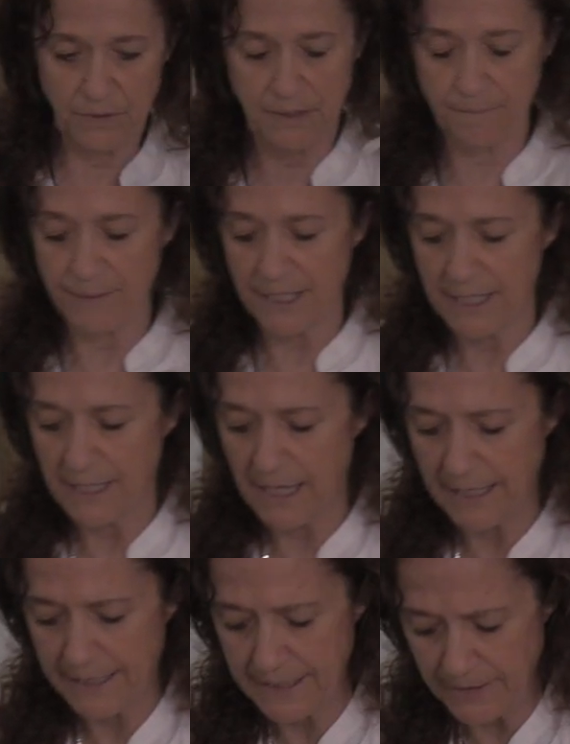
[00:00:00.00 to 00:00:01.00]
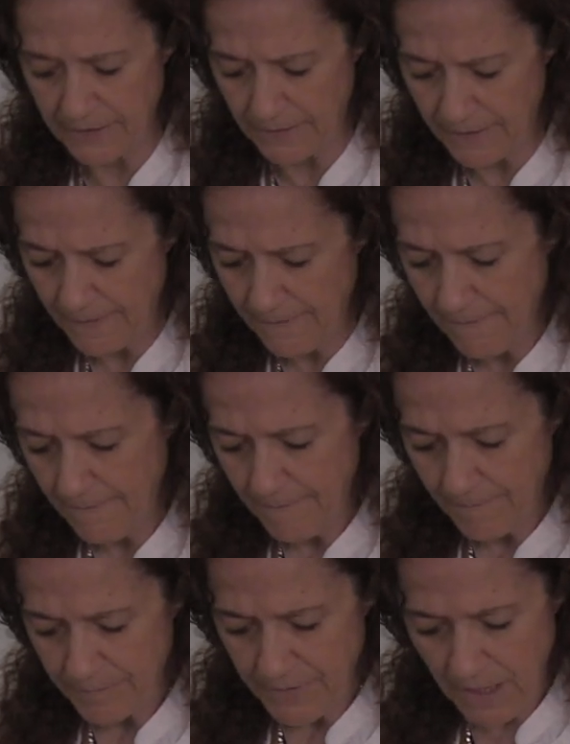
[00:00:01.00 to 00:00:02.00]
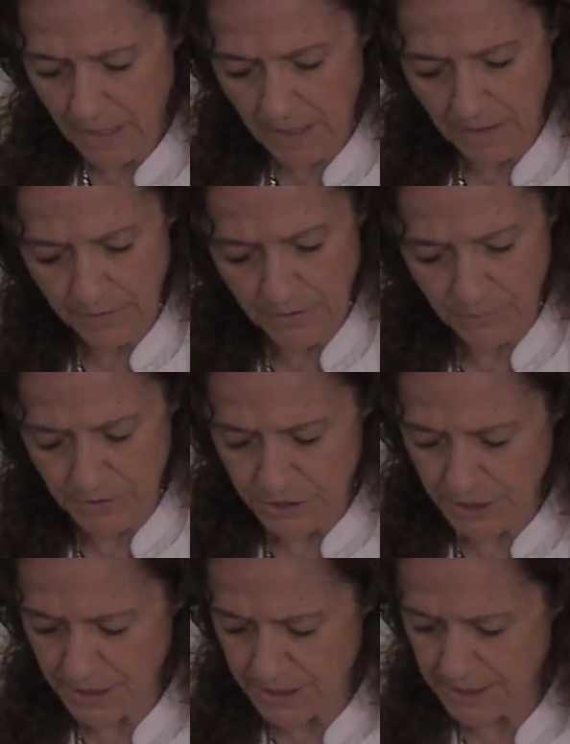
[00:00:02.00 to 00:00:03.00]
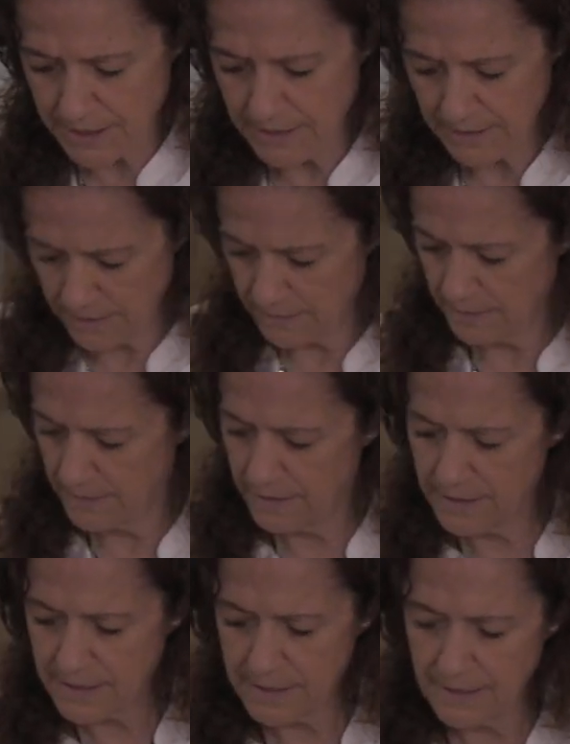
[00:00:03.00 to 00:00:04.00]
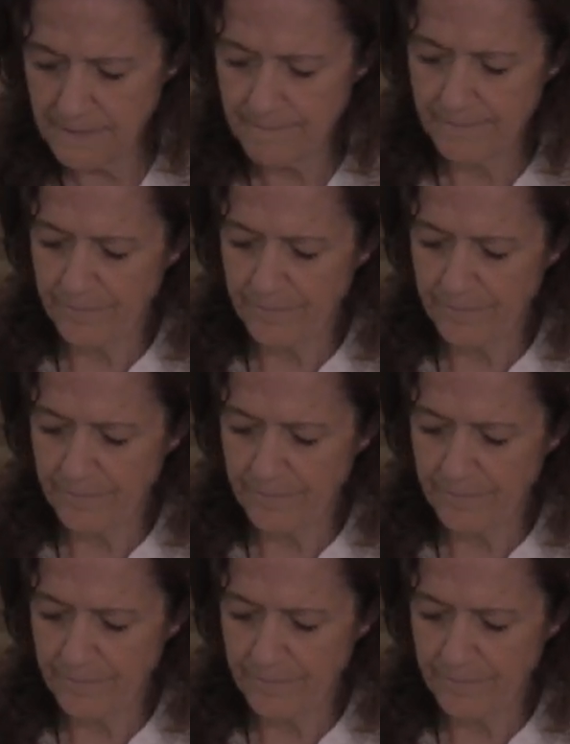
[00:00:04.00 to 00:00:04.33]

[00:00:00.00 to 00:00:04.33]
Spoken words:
with the big guy here, you would just, let's see,